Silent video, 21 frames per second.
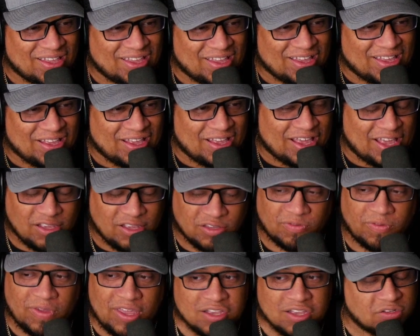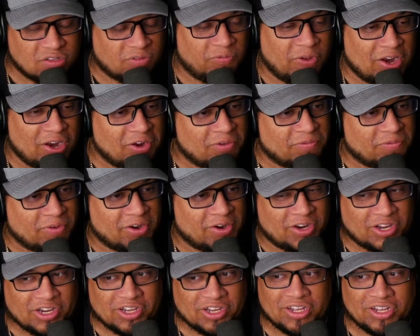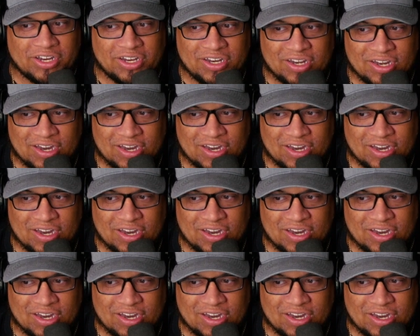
He's very, very good.